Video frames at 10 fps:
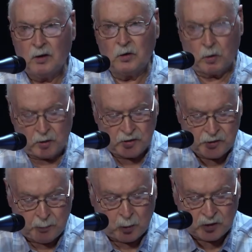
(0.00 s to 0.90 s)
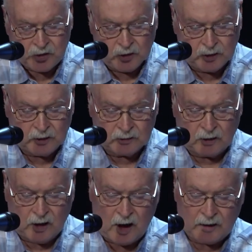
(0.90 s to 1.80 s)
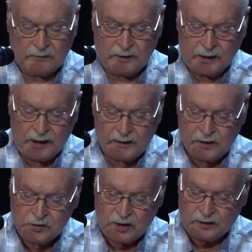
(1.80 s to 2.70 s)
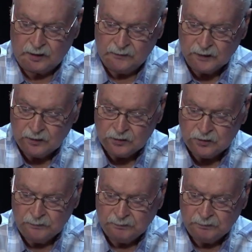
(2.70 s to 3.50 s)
Dora's porcelain clock that Inez had given us.